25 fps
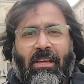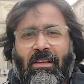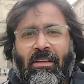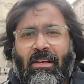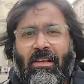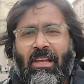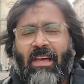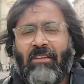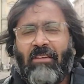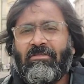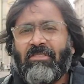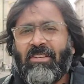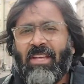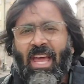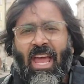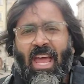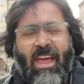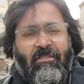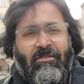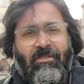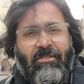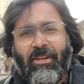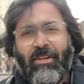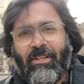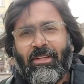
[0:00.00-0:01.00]
left
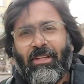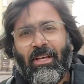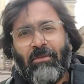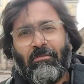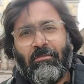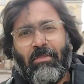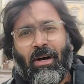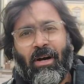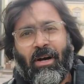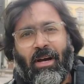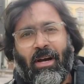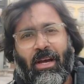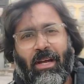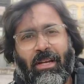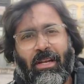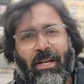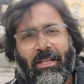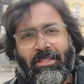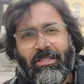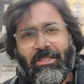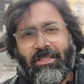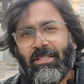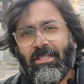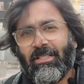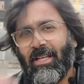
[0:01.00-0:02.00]
everything behind
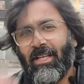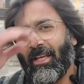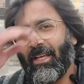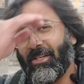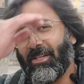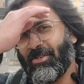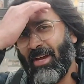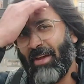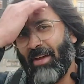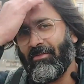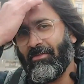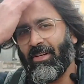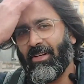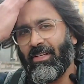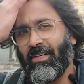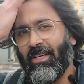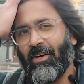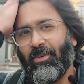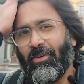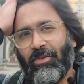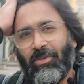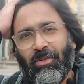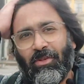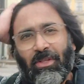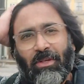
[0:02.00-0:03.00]
and just like traveled
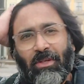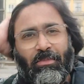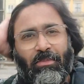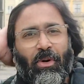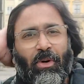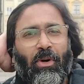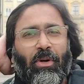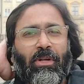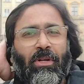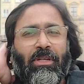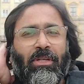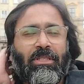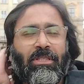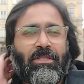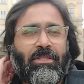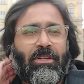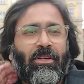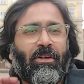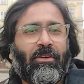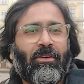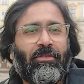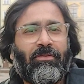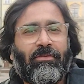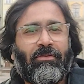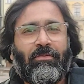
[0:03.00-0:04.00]
down to the border
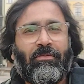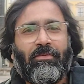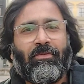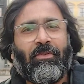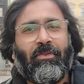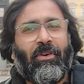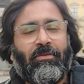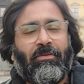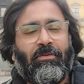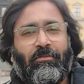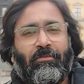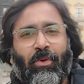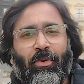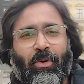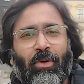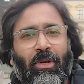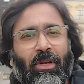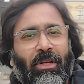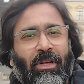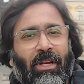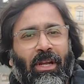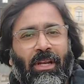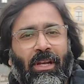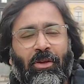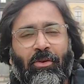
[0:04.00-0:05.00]
of
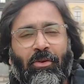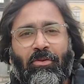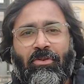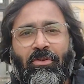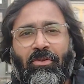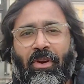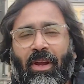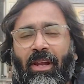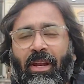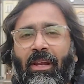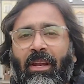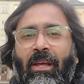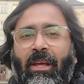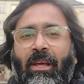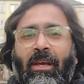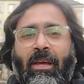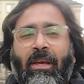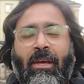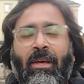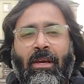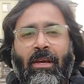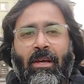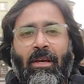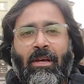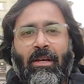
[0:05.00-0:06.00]
Poland and Ukraine
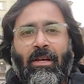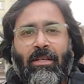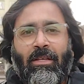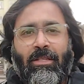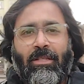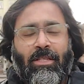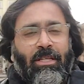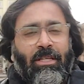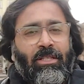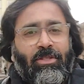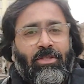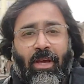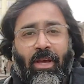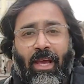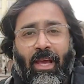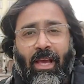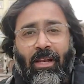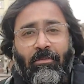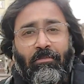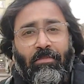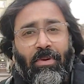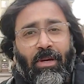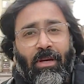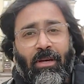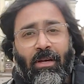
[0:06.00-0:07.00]
just to
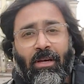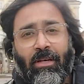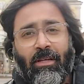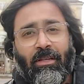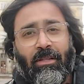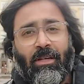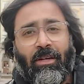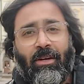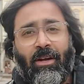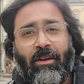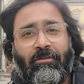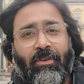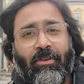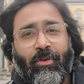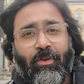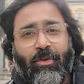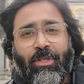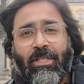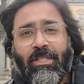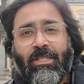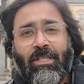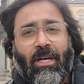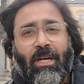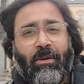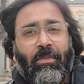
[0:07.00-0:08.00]
help the
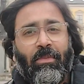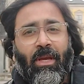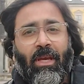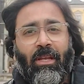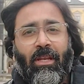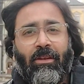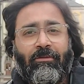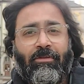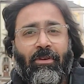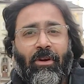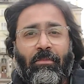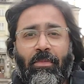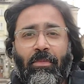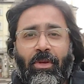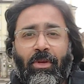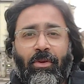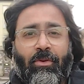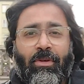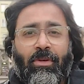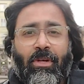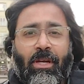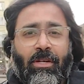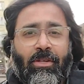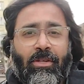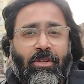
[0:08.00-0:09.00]
refugees coming in from
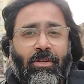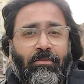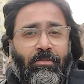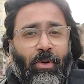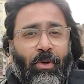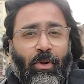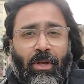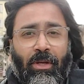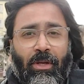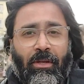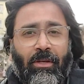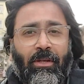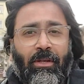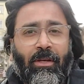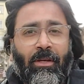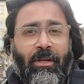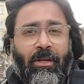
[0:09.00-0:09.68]
Ukraine to Poland.